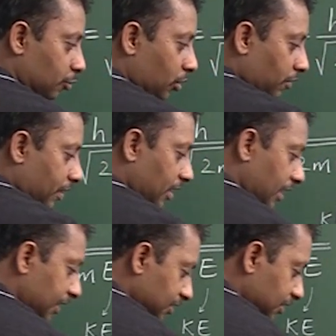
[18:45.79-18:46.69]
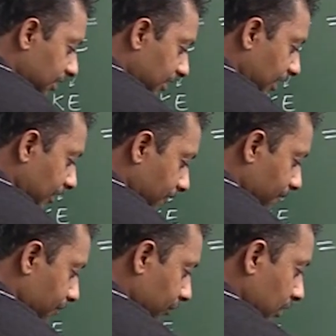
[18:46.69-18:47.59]
Root of 100 is 10.
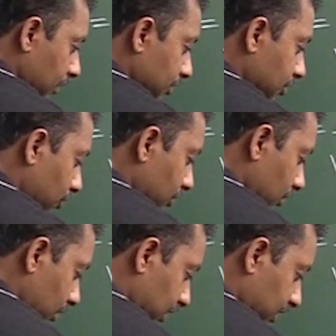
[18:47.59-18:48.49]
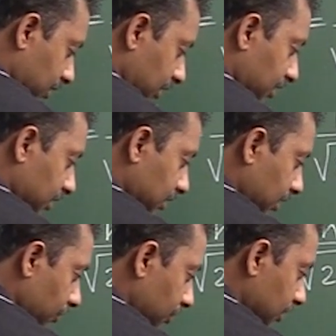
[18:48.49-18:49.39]
So this
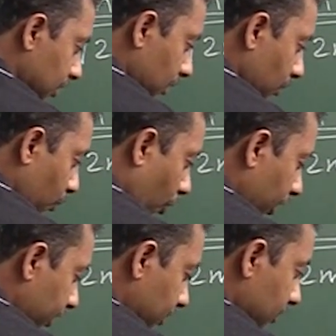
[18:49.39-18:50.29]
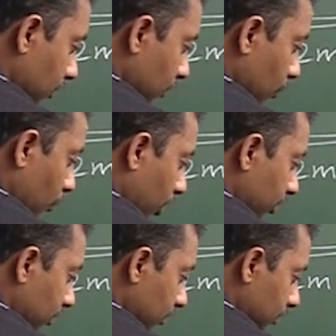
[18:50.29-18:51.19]
gives
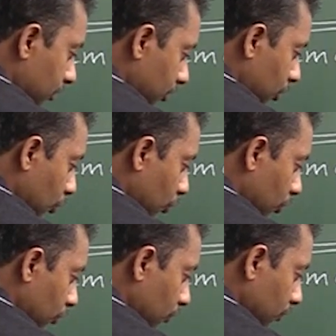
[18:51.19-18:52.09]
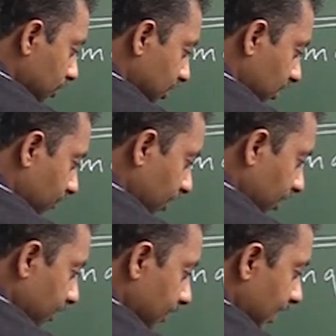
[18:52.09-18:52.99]

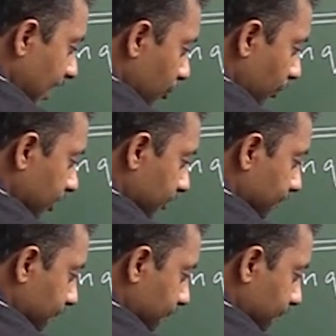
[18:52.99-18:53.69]
0.1227 nanometer.